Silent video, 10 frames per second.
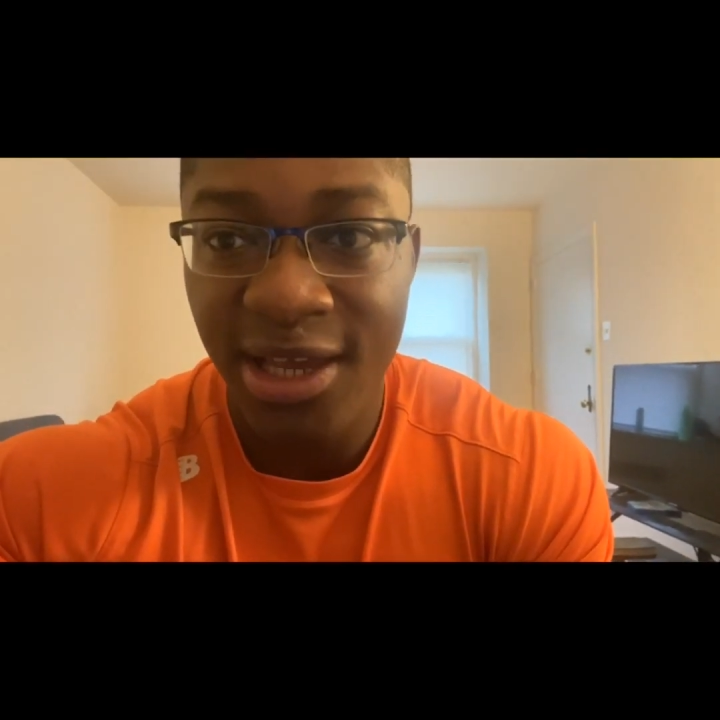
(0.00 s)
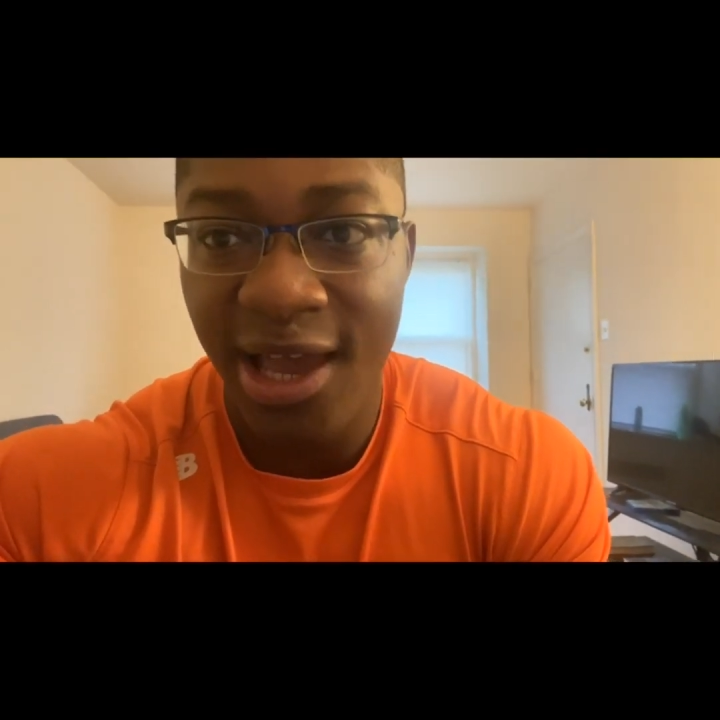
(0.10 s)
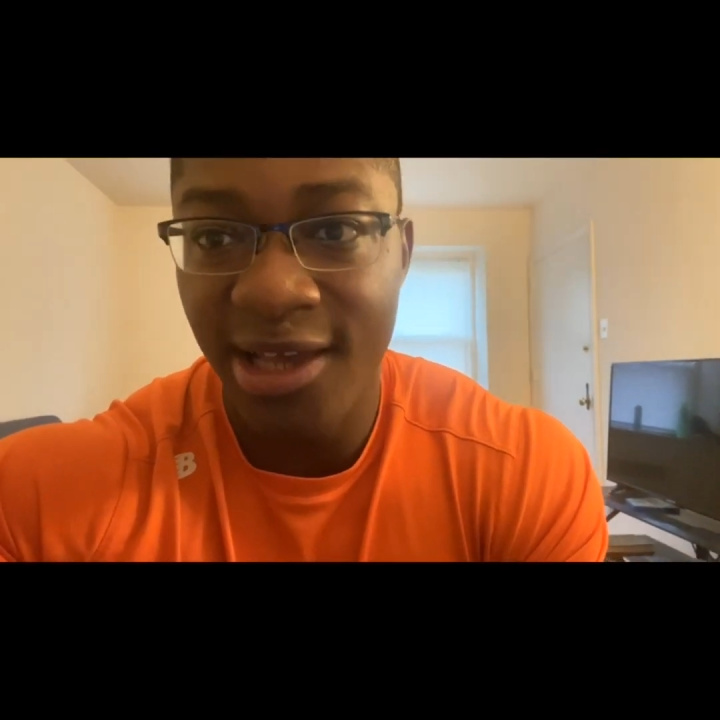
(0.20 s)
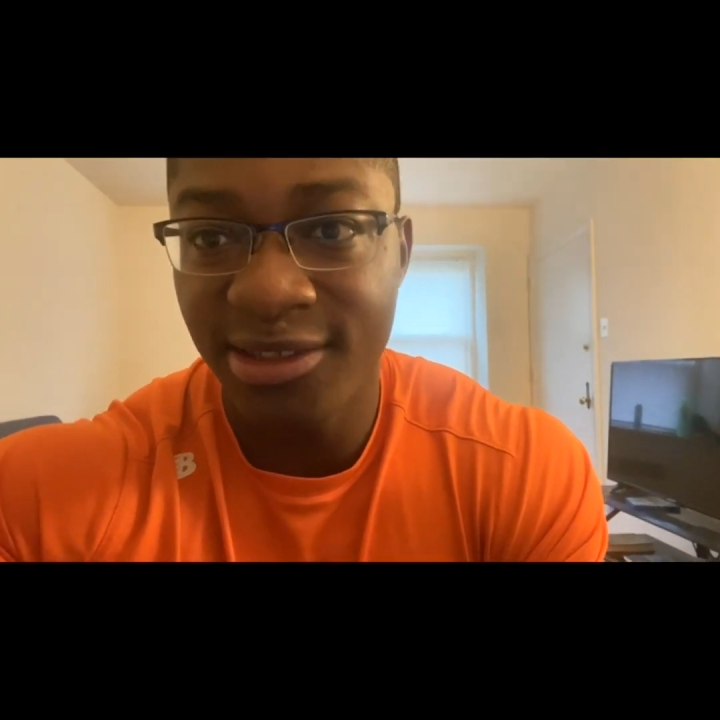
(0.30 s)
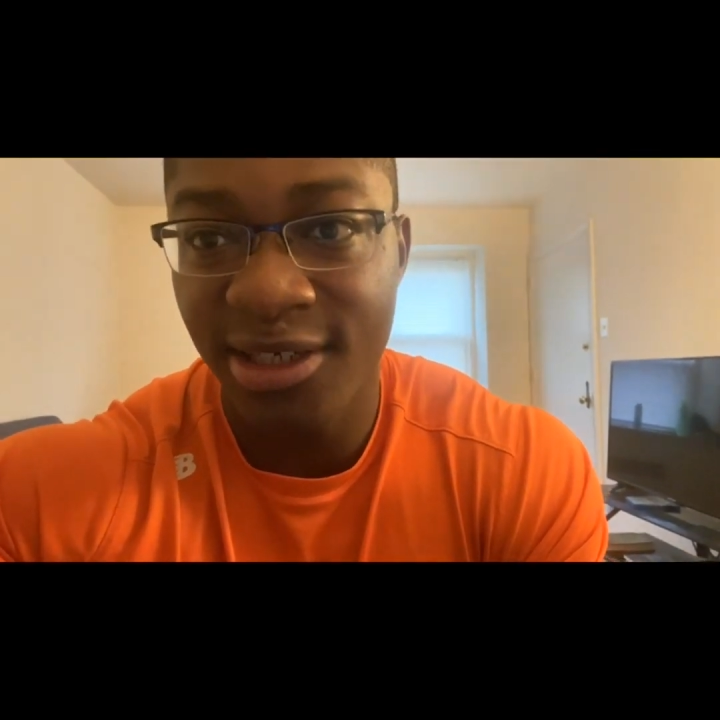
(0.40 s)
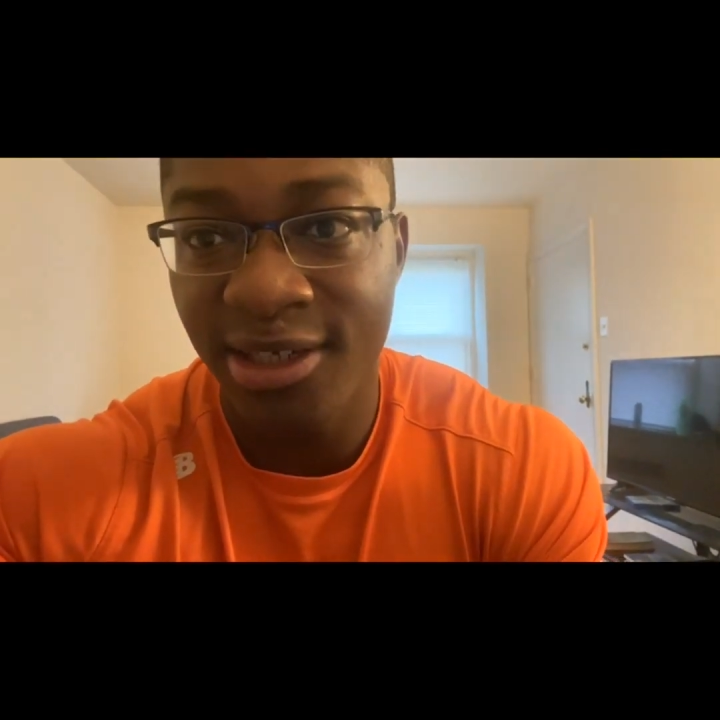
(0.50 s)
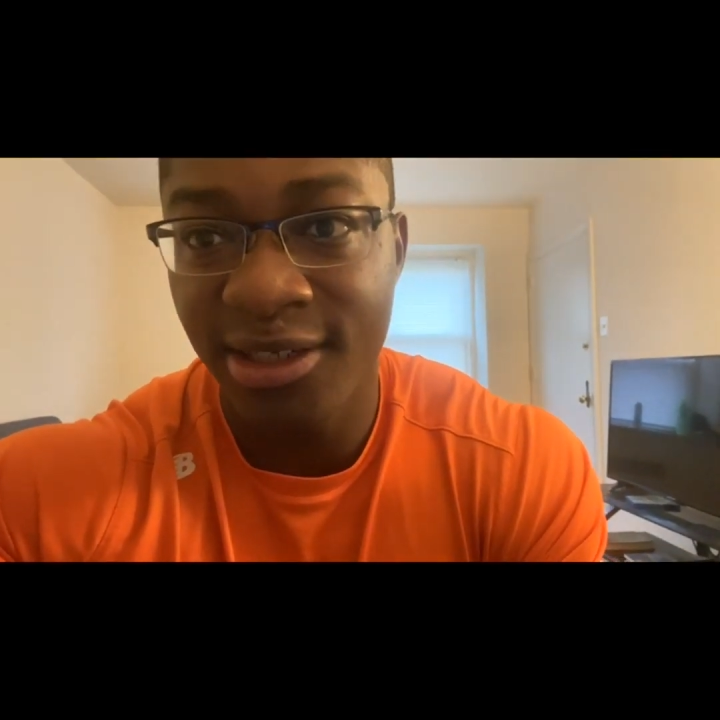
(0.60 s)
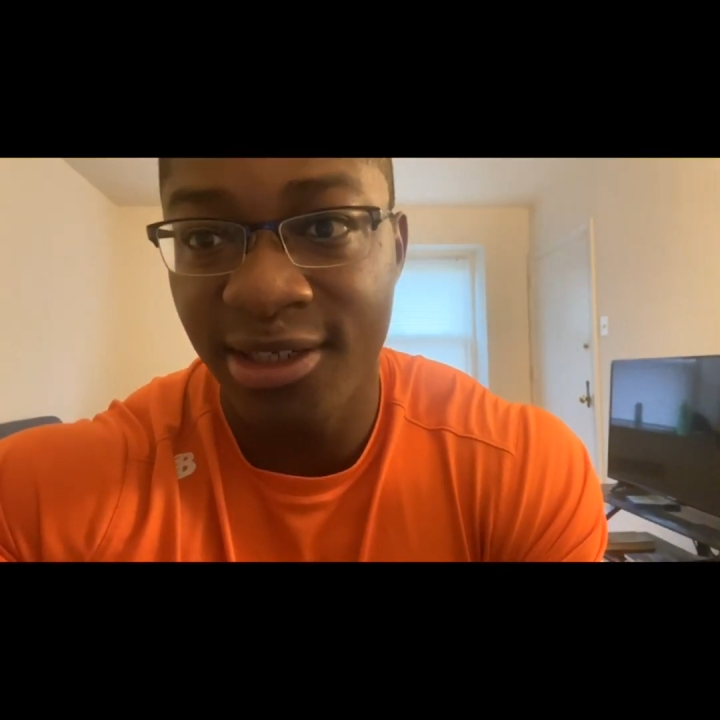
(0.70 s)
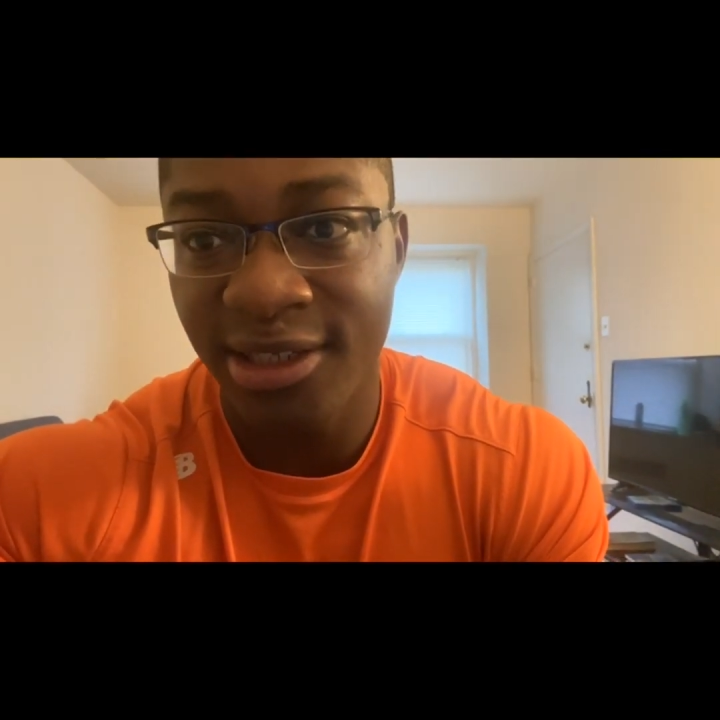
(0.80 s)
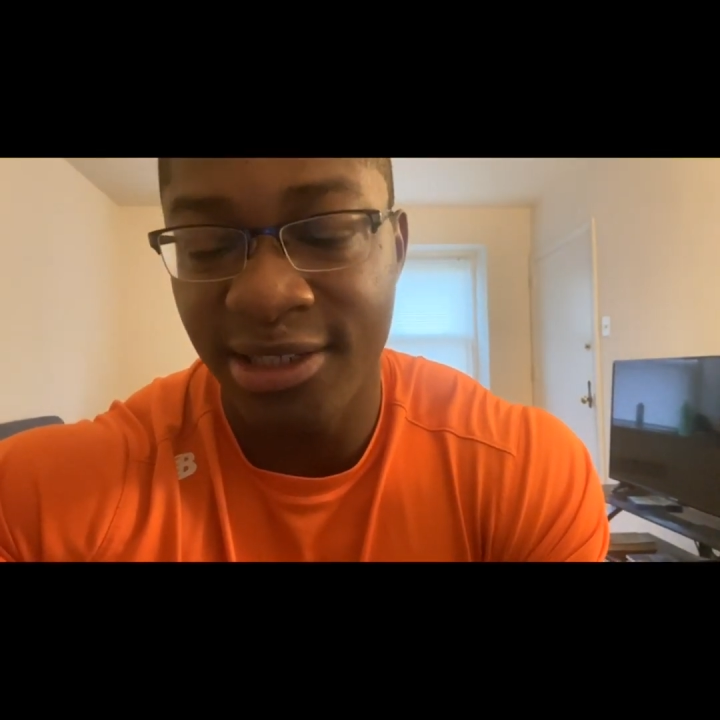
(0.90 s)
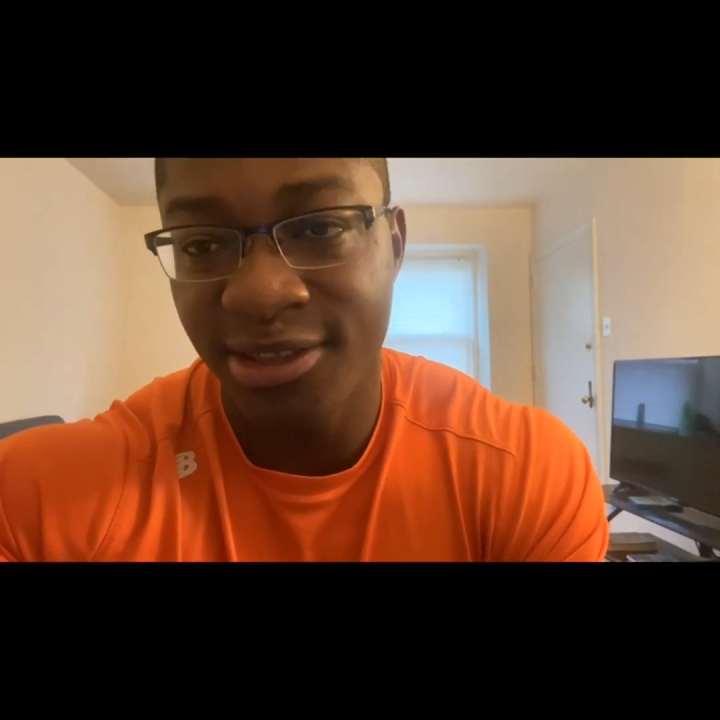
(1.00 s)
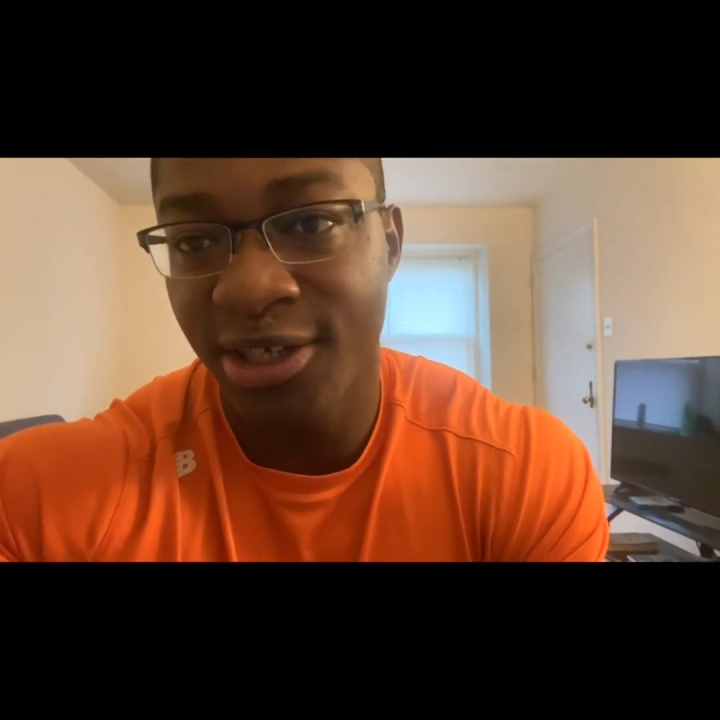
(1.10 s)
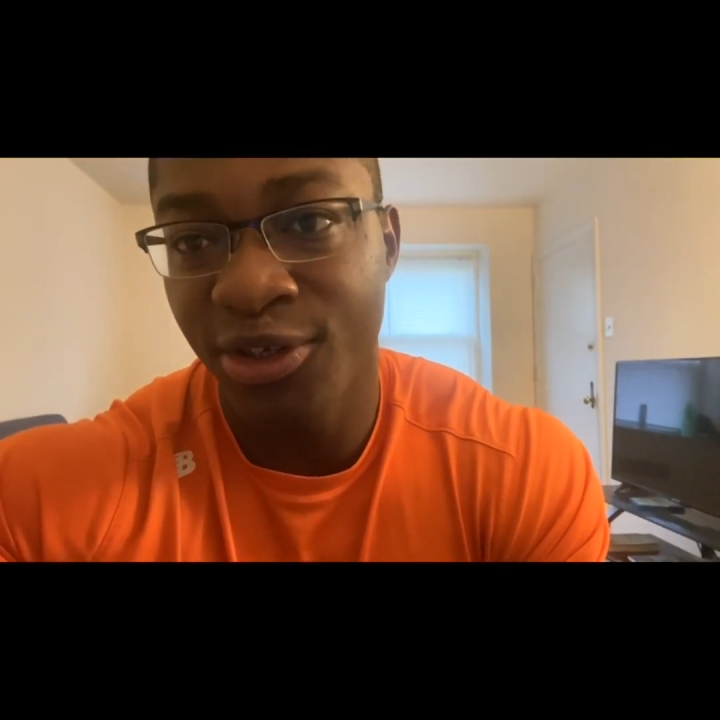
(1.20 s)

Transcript: As in, let's say